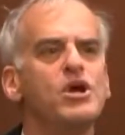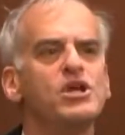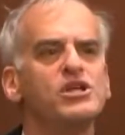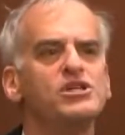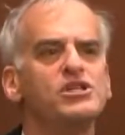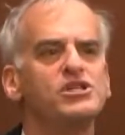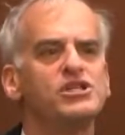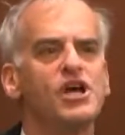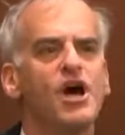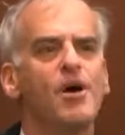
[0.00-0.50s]

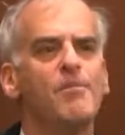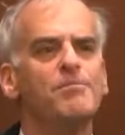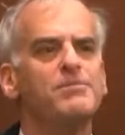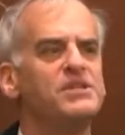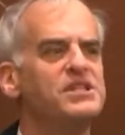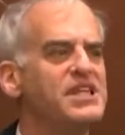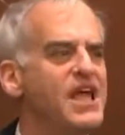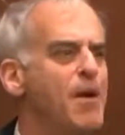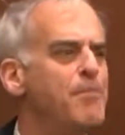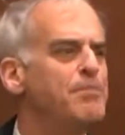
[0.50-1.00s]

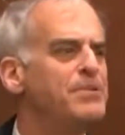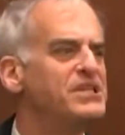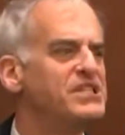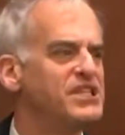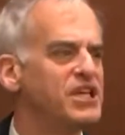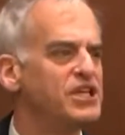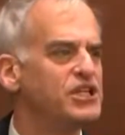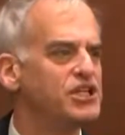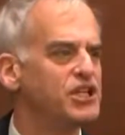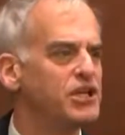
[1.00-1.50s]
some
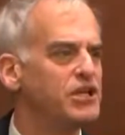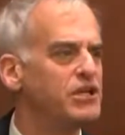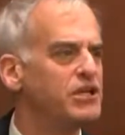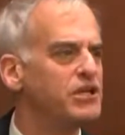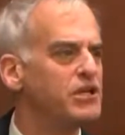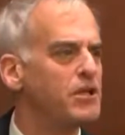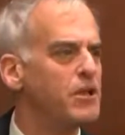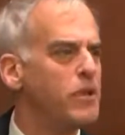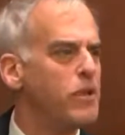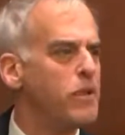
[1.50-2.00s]

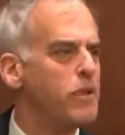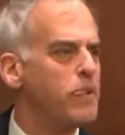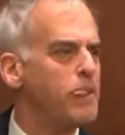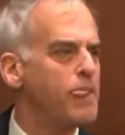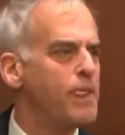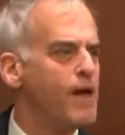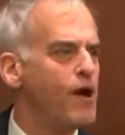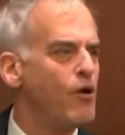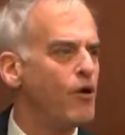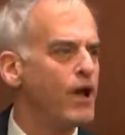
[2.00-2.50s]
deposition,
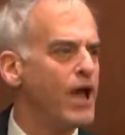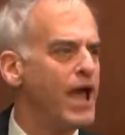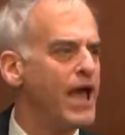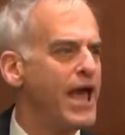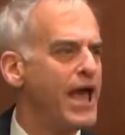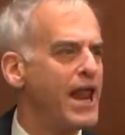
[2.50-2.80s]
okay?